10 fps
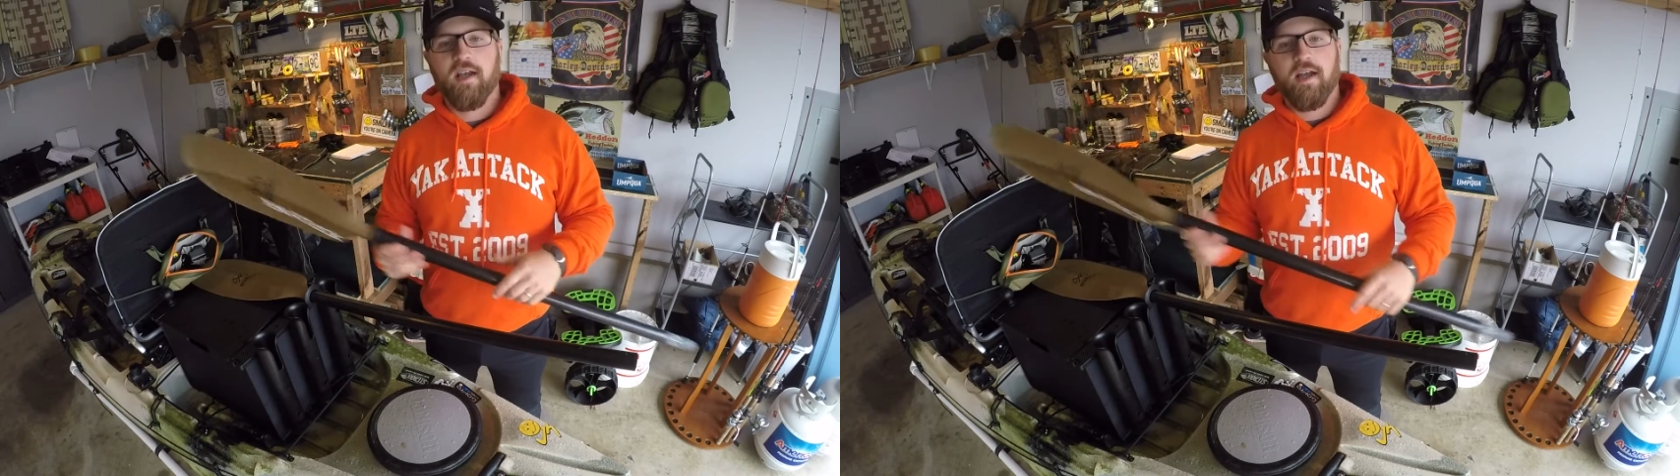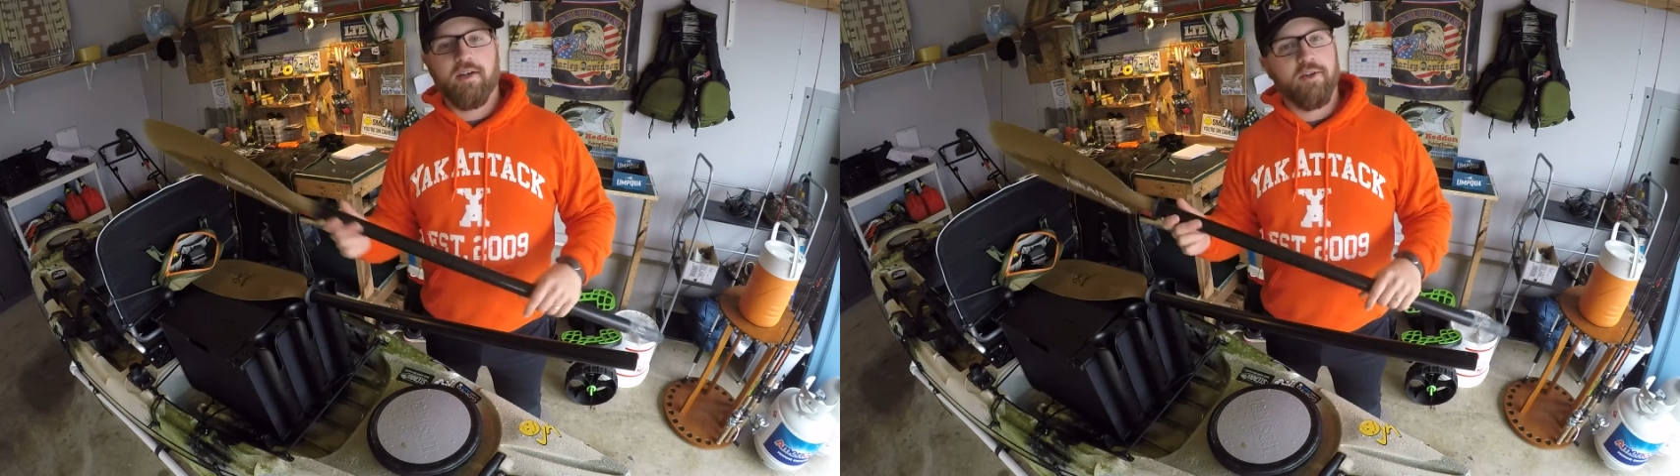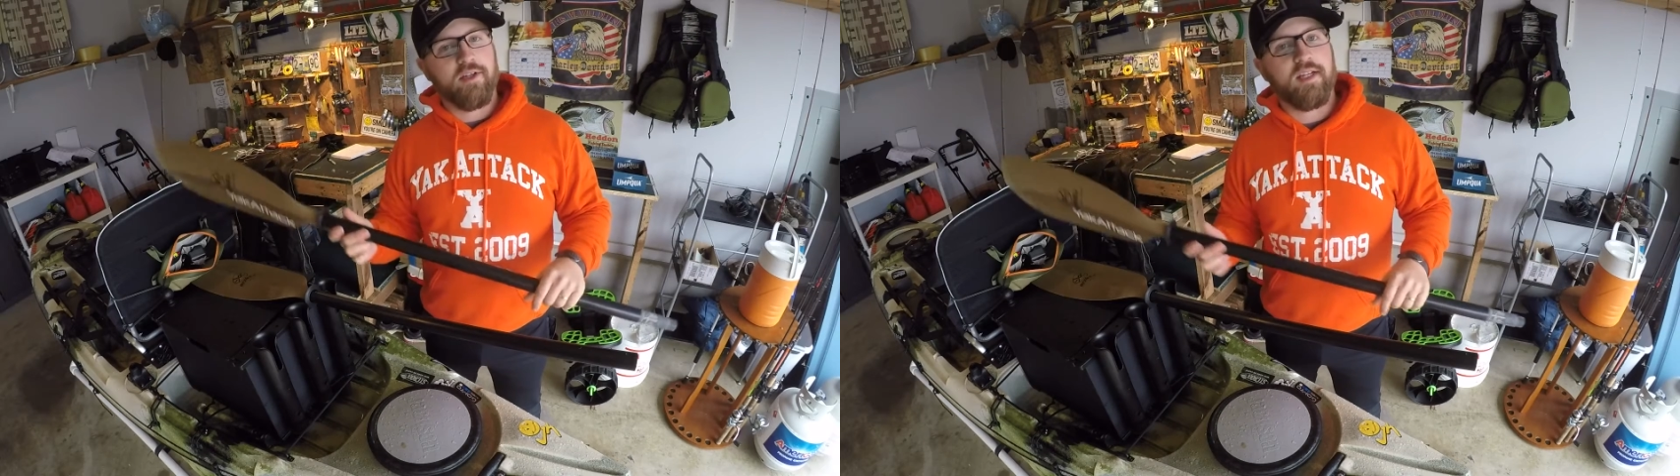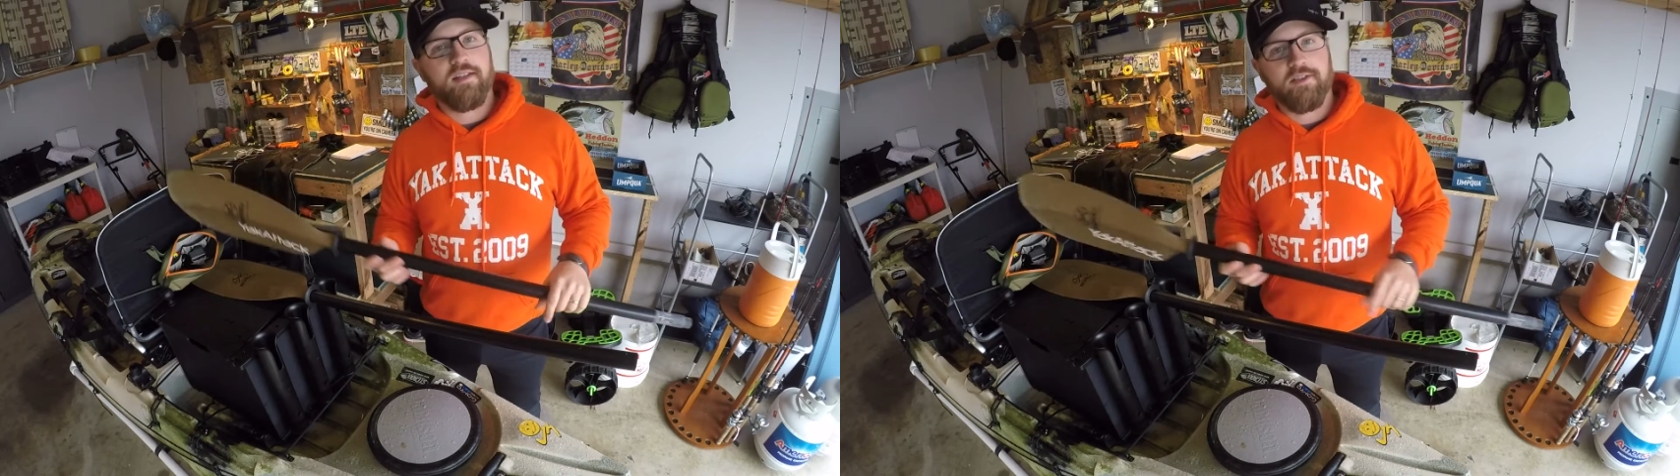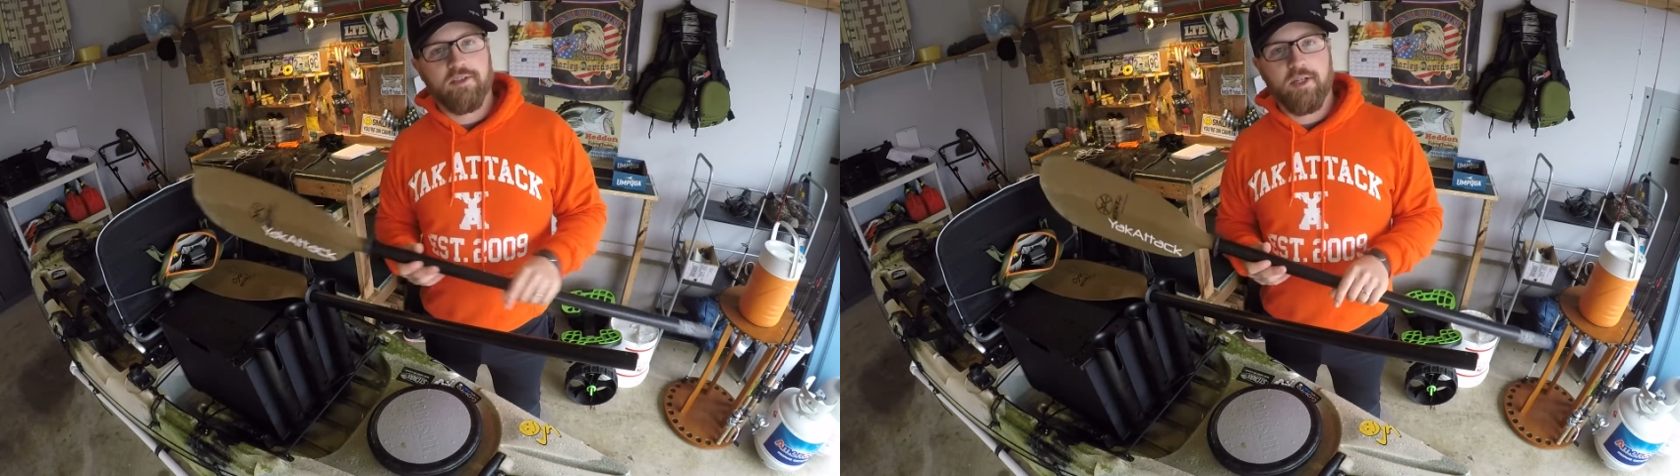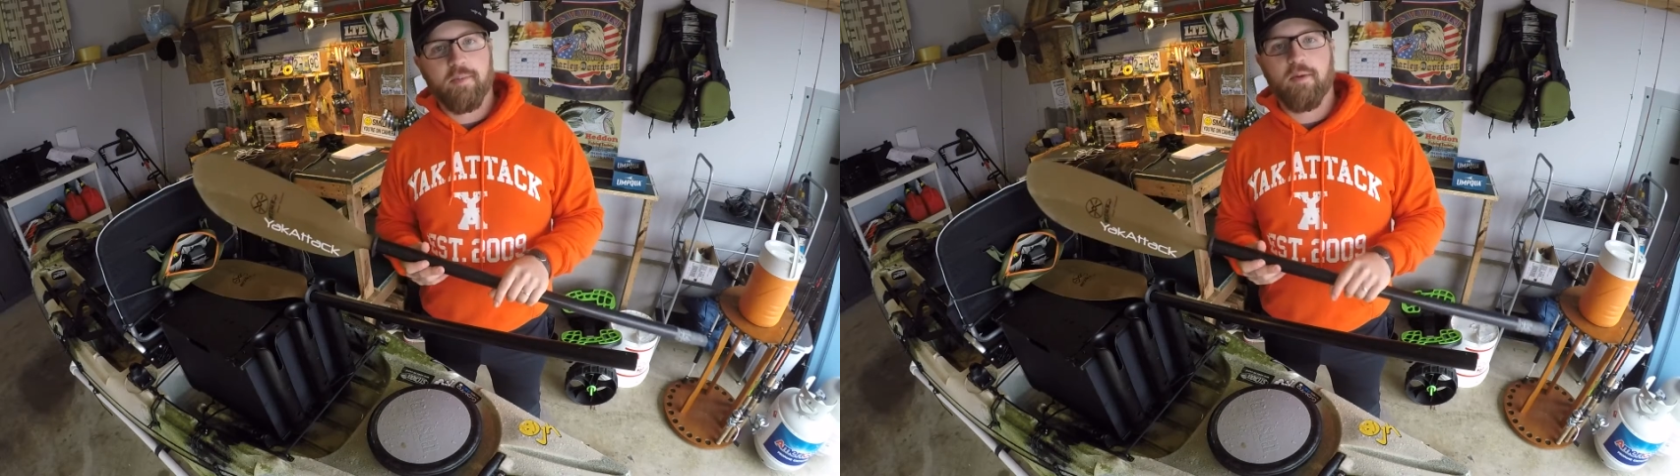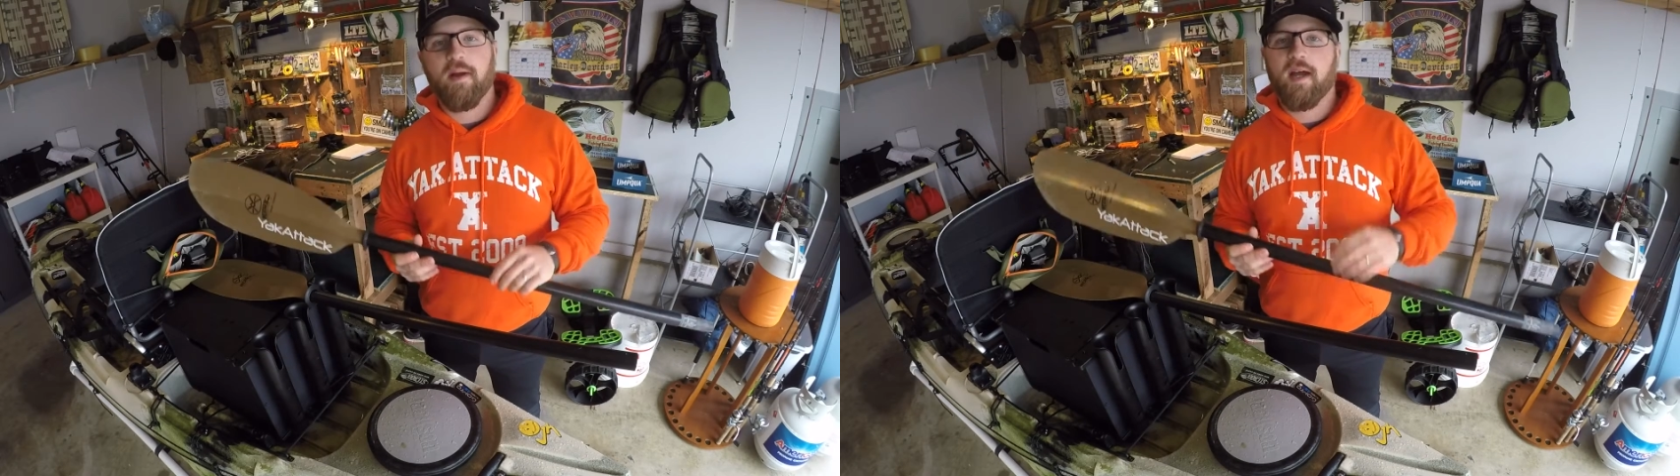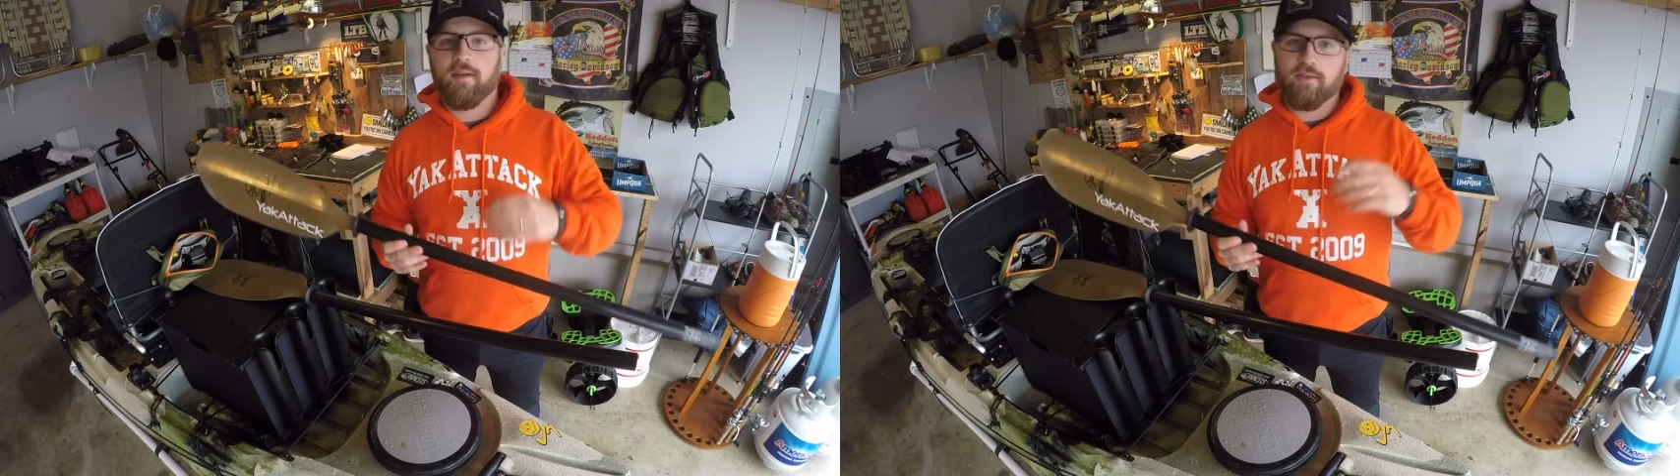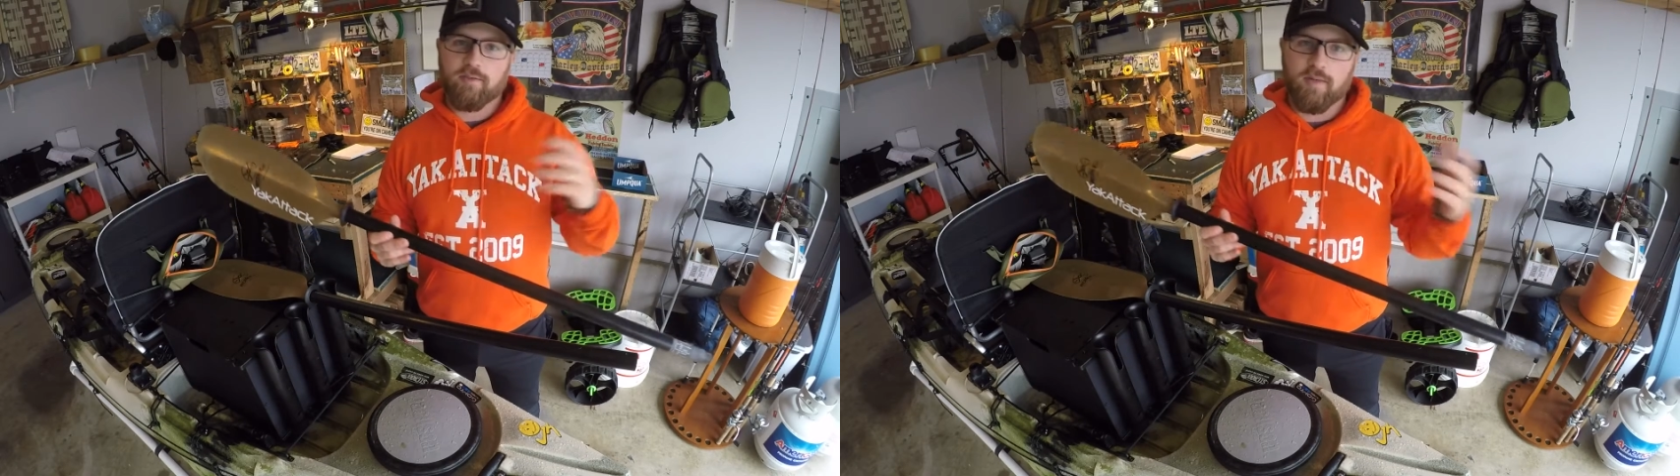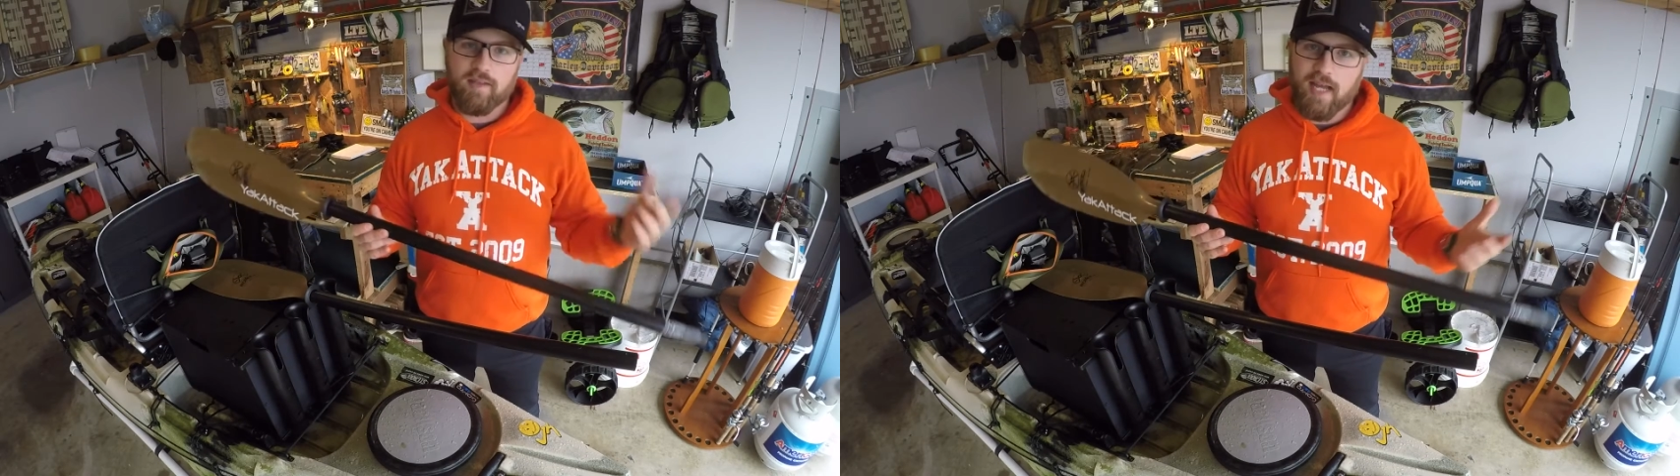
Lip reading: and you're looking at these cheaper paddles with